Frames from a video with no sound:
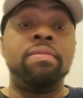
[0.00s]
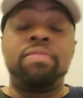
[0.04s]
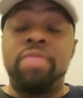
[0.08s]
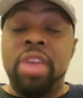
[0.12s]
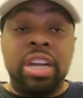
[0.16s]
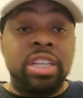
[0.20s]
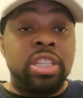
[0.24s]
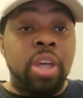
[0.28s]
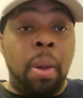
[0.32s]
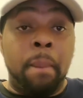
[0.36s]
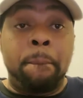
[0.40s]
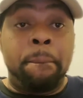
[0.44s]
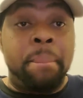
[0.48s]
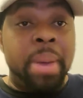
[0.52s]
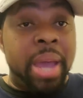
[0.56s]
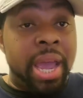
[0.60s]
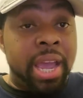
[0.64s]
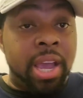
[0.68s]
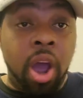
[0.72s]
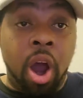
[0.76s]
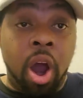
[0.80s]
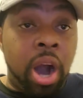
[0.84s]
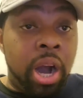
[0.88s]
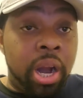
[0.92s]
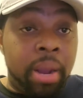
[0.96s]
There's a big
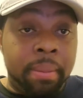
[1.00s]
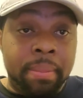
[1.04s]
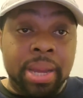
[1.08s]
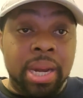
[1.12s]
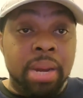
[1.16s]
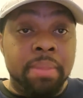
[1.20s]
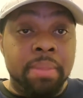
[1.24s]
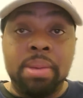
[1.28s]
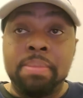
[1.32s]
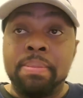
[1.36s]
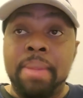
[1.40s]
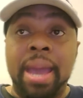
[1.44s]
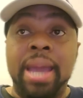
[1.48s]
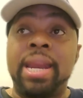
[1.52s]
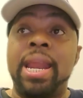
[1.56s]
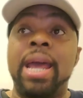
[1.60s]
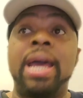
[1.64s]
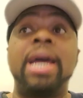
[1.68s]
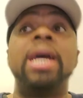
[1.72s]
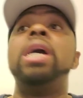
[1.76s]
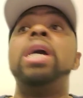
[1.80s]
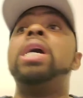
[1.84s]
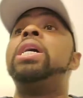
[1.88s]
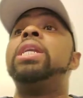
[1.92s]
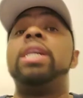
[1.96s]
argument to be made
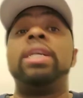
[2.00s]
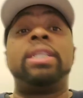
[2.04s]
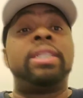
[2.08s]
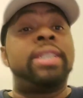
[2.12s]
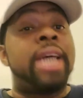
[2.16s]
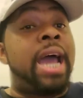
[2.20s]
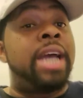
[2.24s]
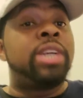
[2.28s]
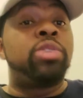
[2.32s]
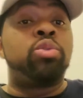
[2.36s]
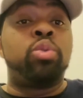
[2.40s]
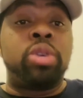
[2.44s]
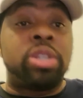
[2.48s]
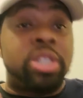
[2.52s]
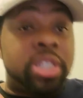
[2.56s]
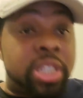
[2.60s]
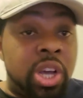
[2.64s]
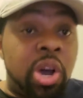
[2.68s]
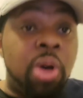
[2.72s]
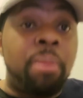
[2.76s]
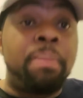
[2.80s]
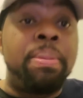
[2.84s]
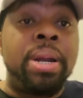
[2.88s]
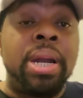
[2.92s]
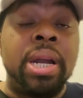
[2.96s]
that the Titans would have
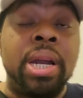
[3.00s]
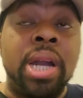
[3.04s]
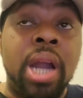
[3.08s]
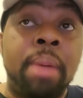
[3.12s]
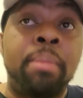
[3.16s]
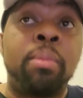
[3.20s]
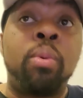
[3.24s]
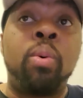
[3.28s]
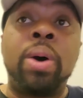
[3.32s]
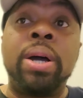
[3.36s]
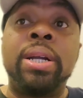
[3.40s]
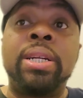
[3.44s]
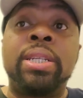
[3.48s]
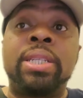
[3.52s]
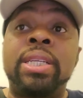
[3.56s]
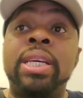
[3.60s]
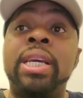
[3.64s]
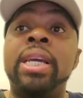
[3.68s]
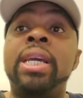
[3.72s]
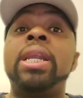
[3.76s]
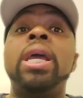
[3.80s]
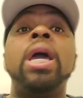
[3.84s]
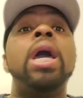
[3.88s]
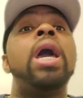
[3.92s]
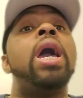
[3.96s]
still been the number one
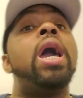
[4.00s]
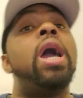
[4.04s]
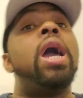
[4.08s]
seed